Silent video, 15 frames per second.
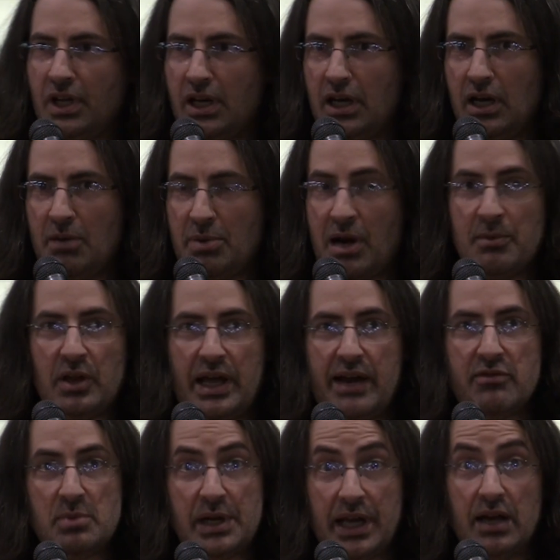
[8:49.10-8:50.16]
uh, but I'm glad
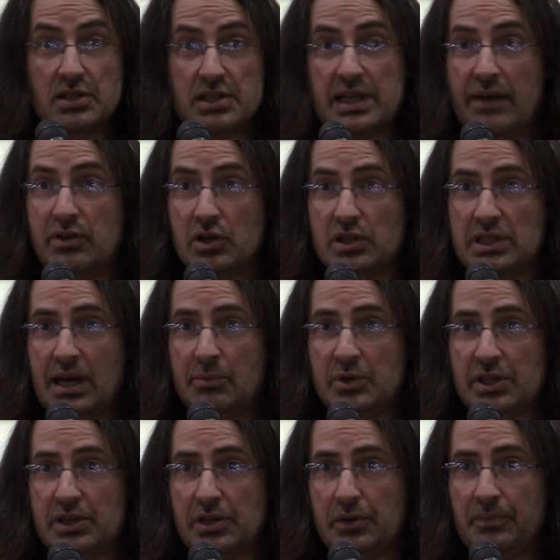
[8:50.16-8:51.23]
everybody else is having a good time
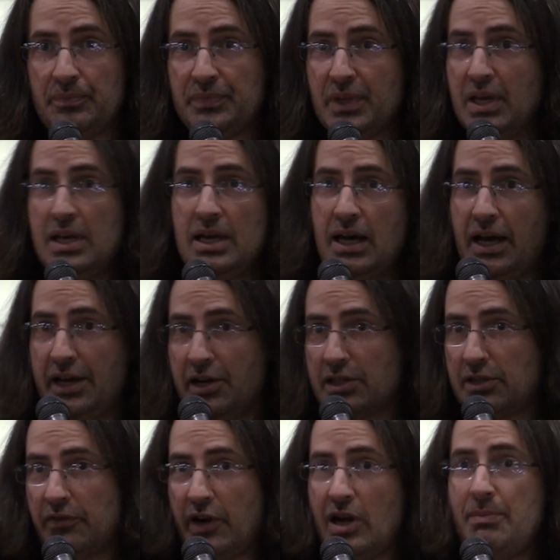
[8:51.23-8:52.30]
with it. Uh, here
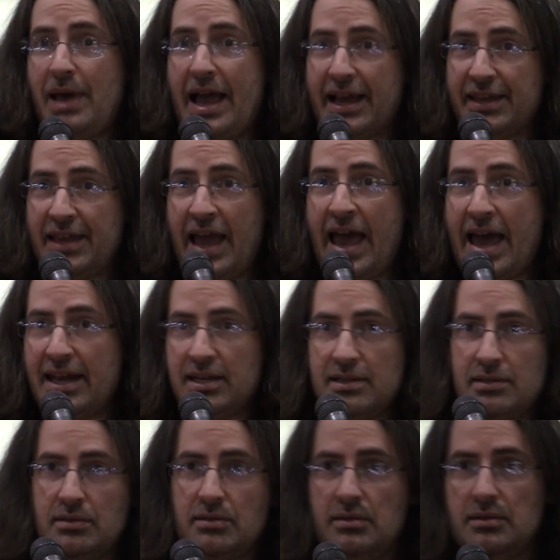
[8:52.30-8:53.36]
at the very back in the hat.